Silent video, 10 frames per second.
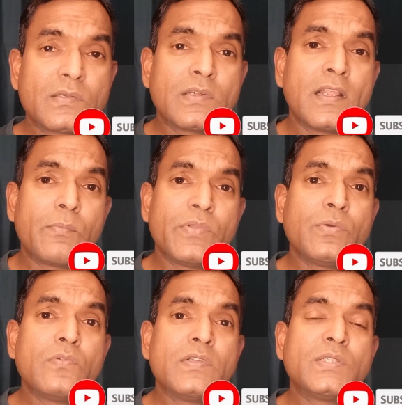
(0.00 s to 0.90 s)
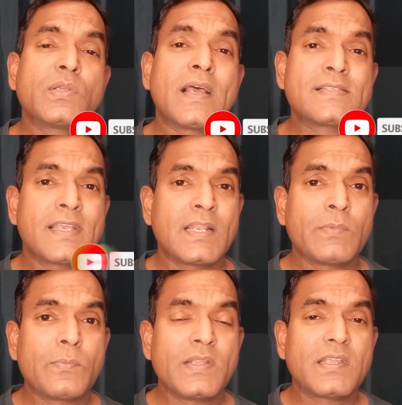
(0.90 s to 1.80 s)
to help you with your
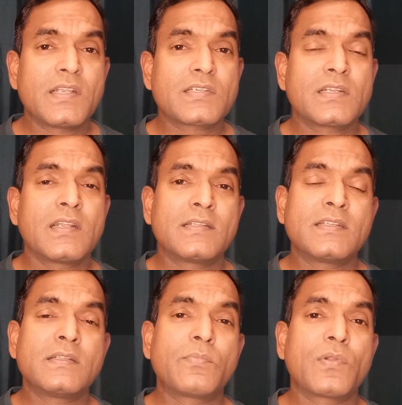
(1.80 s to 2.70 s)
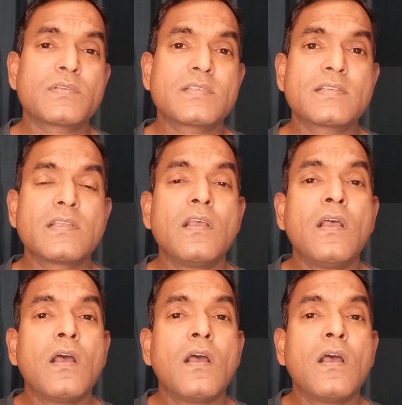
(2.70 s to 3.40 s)
asylum application and then the process,